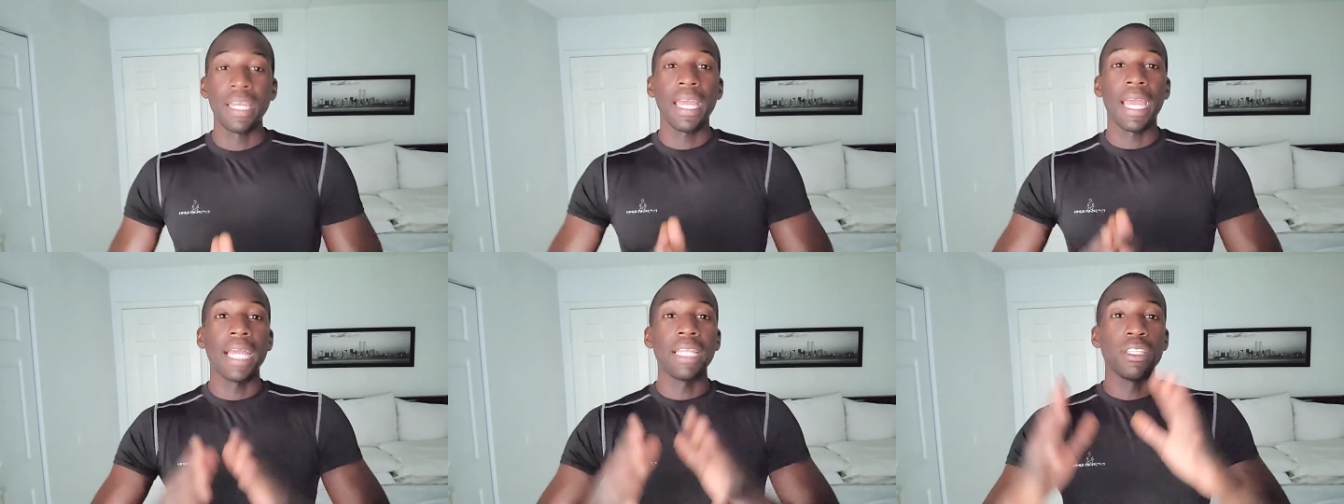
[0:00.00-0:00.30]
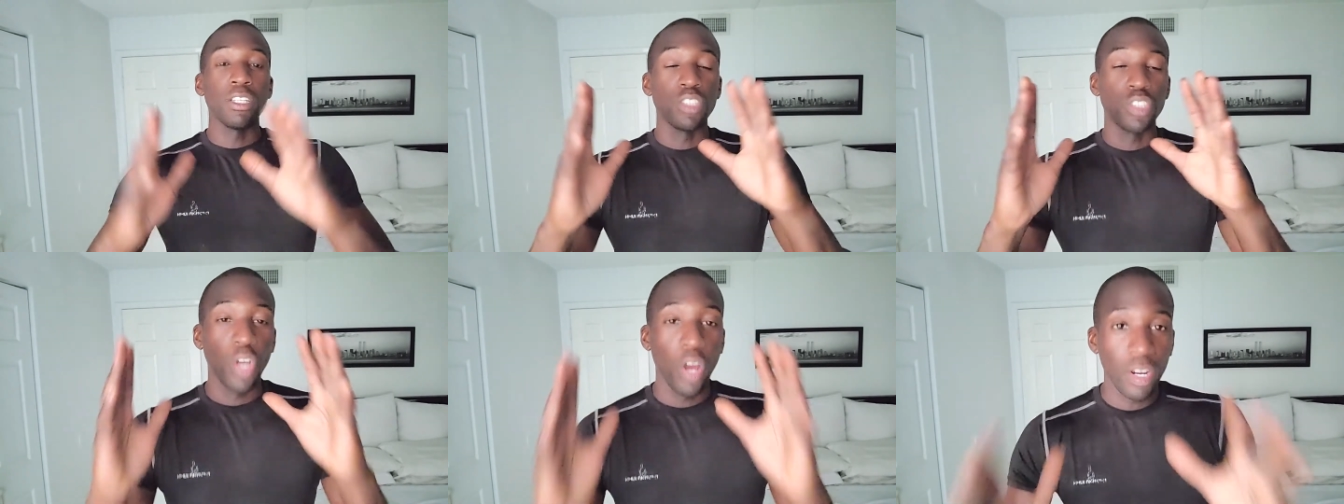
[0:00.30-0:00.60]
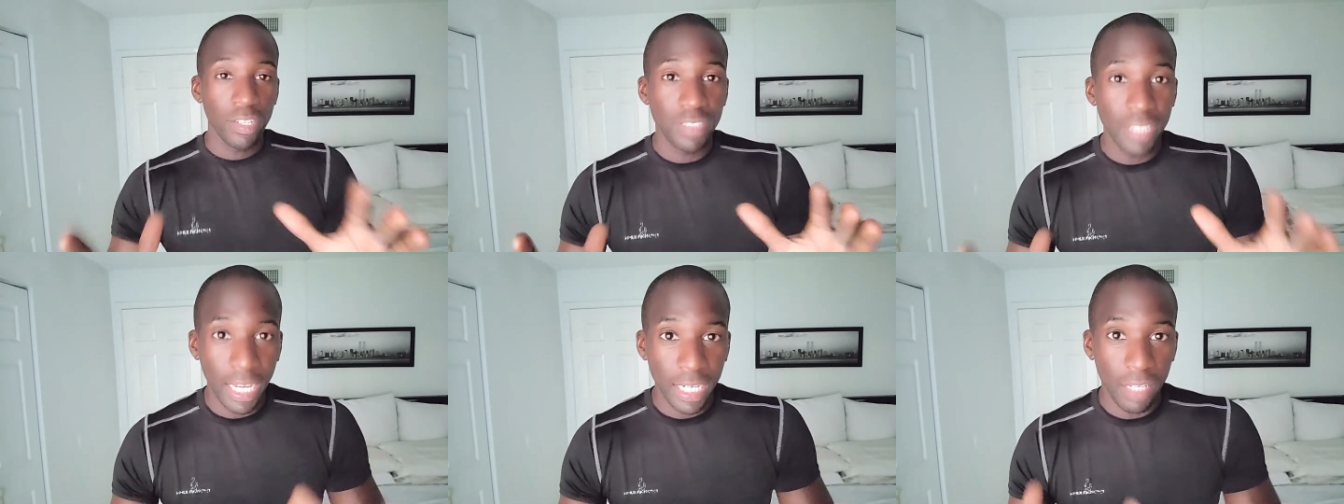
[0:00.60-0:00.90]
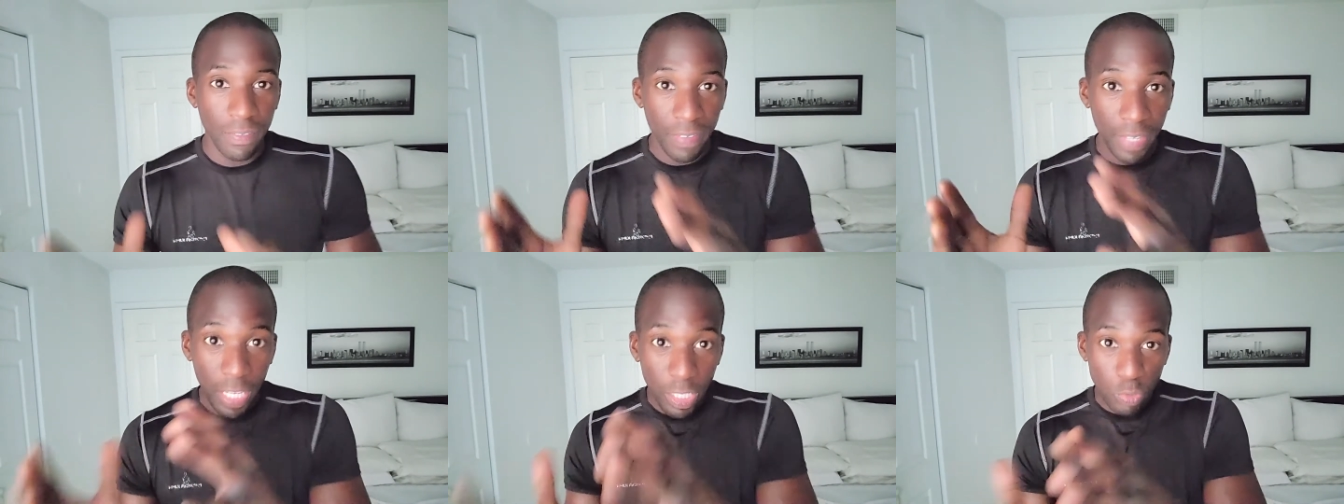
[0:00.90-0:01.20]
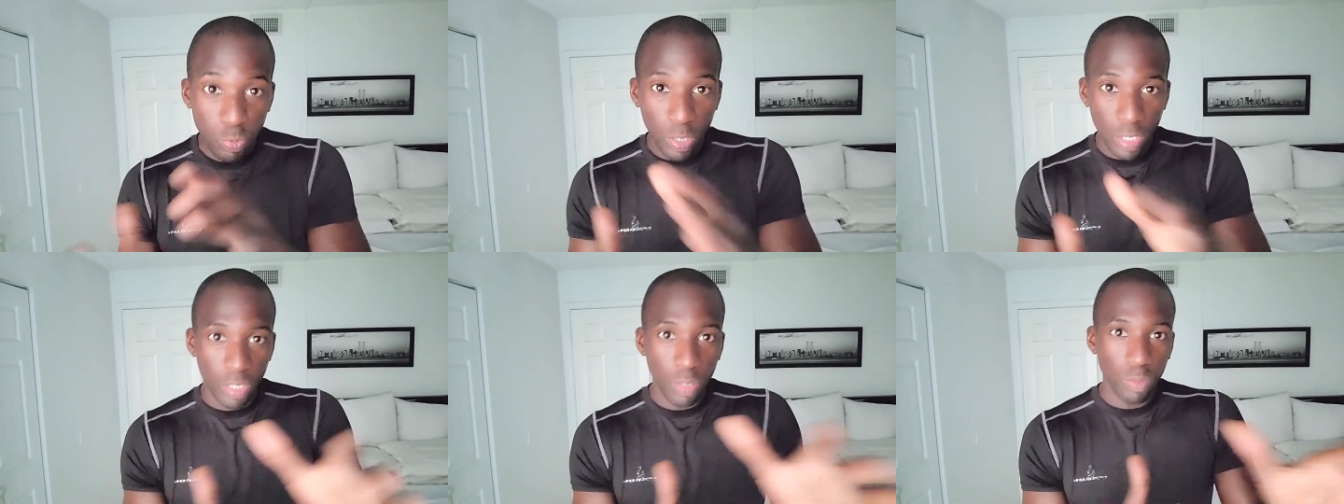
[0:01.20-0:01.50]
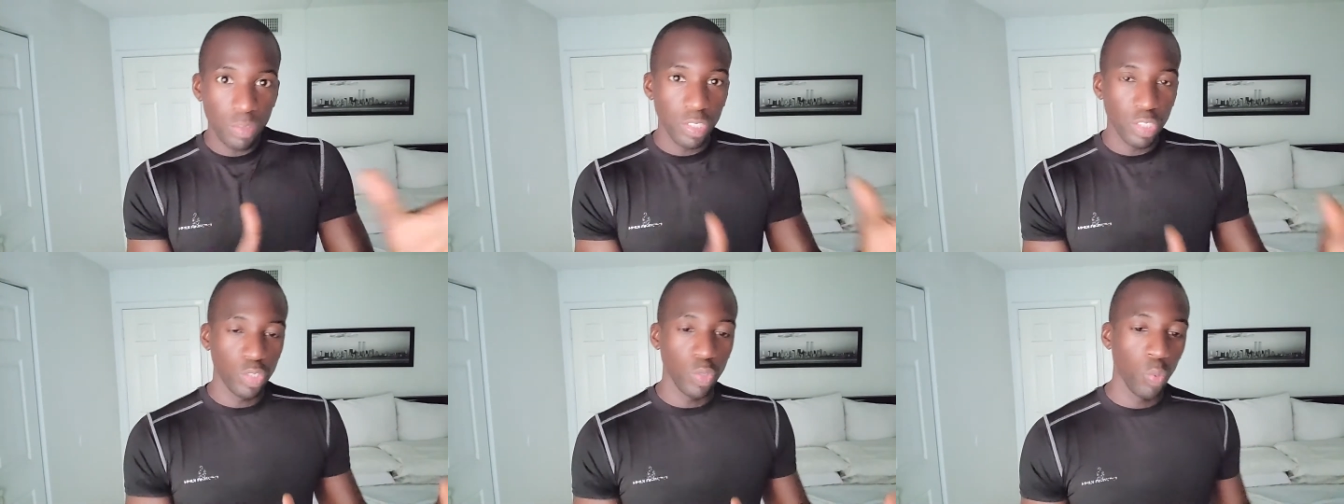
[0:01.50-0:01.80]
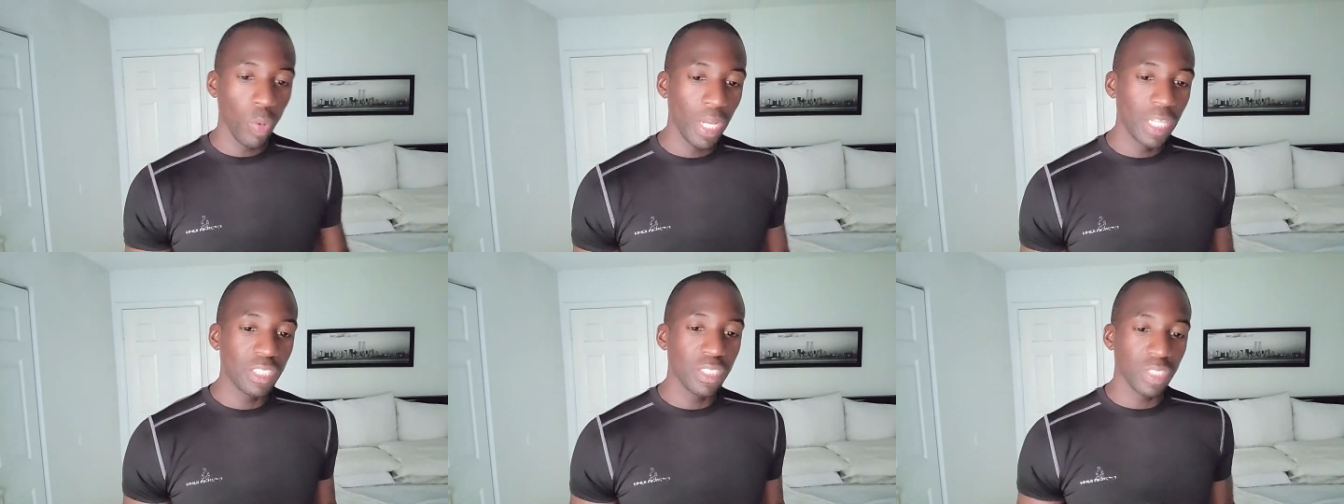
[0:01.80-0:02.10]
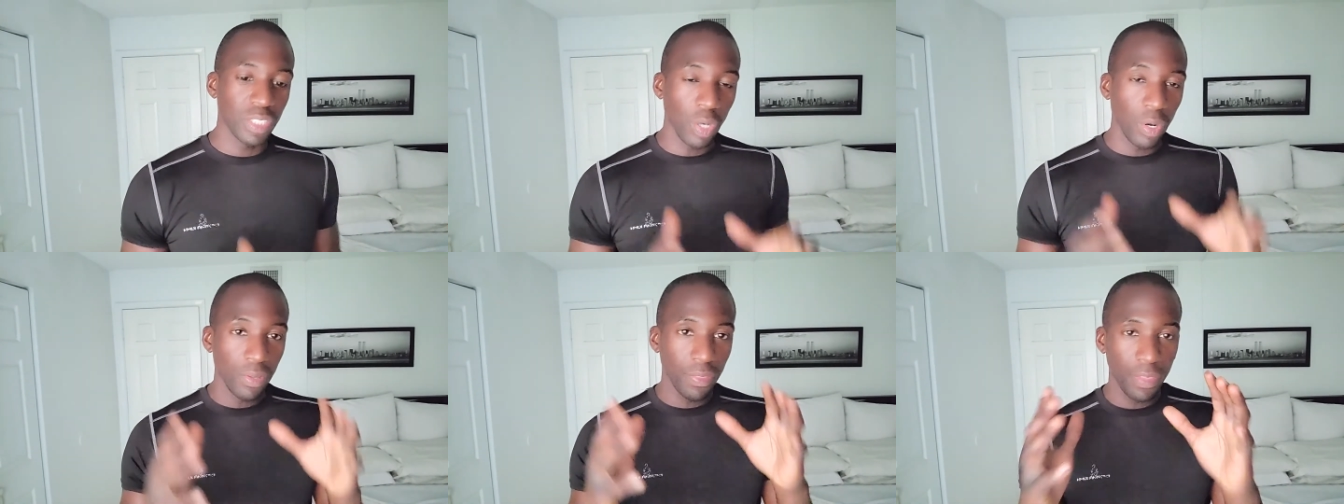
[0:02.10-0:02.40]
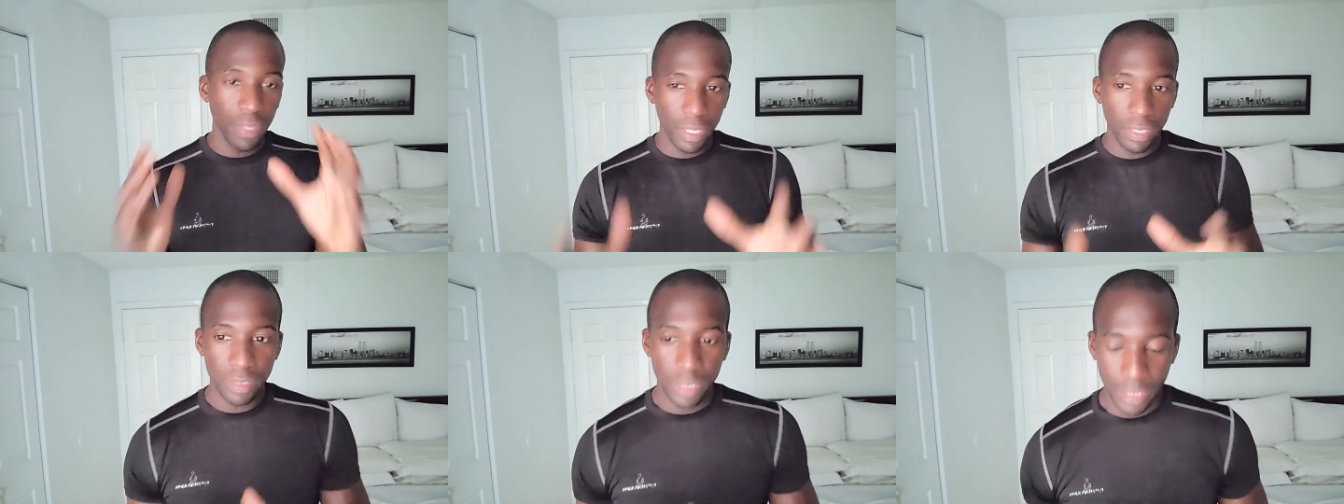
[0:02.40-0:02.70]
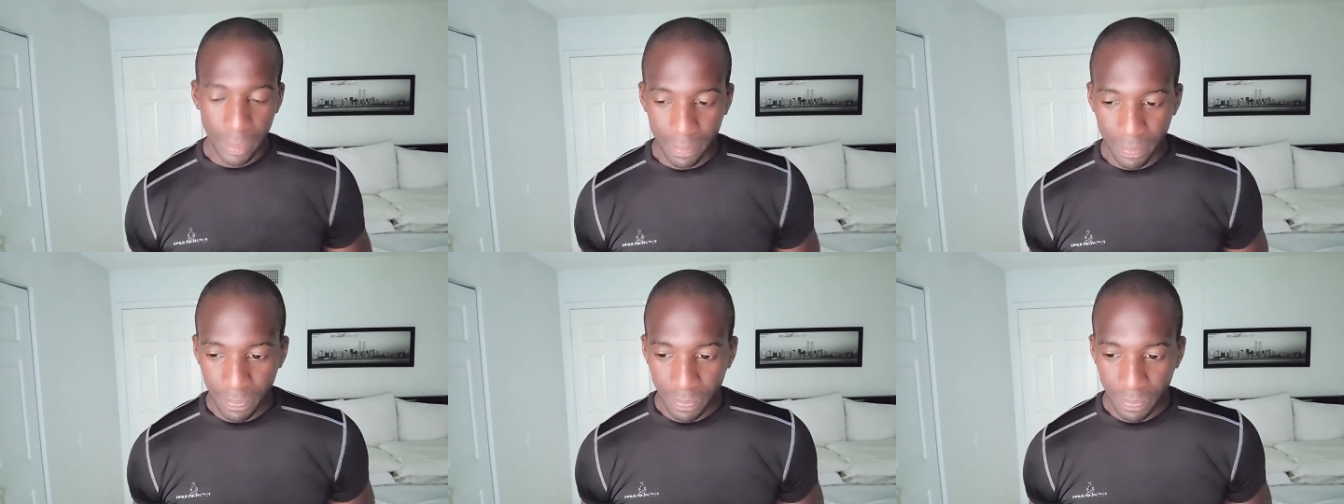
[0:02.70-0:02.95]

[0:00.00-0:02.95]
And the dark side of each one of those situations are this.